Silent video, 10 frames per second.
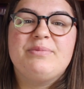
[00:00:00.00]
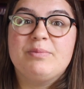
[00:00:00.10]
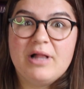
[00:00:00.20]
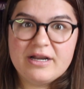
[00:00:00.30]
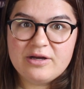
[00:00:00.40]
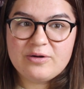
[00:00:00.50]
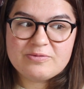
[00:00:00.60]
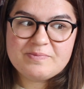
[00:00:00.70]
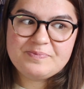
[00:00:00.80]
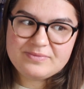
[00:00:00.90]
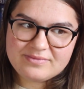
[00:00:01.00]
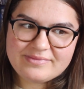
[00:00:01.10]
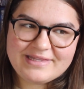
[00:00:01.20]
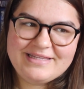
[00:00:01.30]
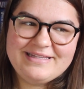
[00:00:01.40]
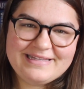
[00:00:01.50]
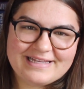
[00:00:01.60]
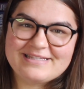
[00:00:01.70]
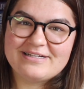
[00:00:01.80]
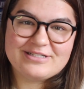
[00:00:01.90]
People I know.
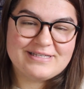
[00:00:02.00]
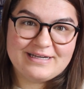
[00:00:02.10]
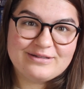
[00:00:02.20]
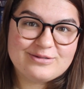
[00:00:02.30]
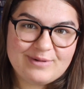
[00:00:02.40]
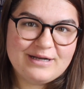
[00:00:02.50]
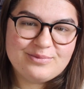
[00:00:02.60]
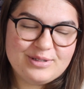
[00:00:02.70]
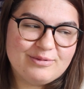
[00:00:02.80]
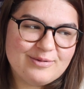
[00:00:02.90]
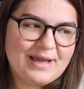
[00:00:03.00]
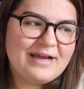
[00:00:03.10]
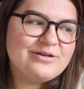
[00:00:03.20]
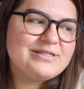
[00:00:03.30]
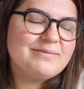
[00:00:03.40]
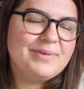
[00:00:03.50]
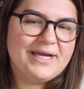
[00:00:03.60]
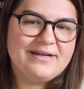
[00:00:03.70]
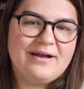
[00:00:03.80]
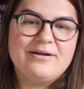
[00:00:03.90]
It's not just like there's random people in my house,
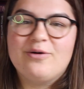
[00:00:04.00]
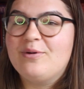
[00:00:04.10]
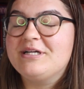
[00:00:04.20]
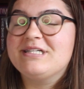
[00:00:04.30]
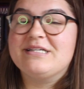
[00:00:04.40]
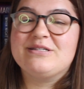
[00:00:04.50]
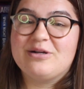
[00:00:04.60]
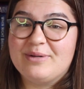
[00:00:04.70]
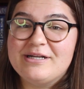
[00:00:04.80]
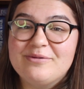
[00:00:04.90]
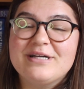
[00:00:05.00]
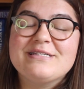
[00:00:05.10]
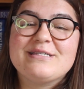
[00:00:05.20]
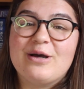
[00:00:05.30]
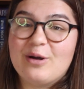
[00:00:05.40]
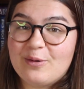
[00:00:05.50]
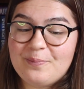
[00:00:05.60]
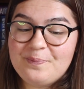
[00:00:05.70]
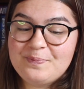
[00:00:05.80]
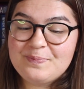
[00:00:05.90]
but I don't want to disturb anyone, so
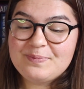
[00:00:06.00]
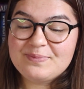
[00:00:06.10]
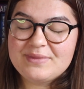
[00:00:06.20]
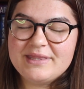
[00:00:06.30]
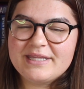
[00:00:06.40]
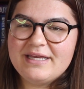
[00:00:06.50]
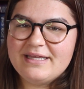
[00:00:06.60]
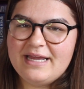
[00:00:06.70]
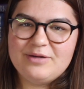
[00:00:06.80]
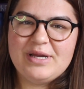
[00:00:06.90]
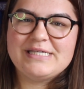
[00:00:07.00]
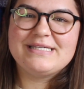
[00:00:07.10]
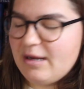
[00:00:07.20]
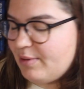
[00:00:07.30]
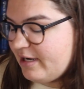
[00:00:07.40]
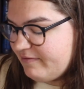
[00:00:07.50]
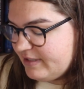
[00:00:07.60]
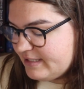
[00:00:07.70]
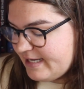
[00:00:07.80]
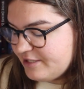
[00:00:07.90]
anyways, I went off
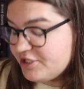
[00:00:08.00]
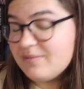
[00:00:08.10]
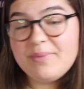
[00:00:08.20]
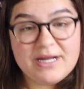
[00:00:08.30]
on a tangent.